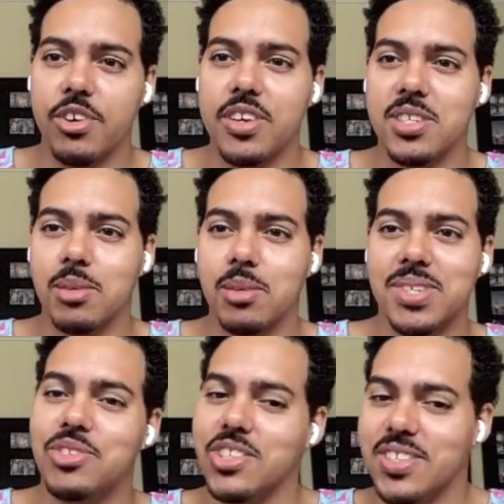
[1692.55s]
And sometimes
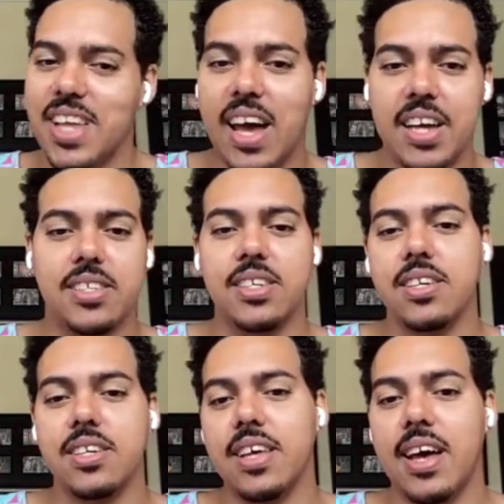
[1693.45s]
just that idea that,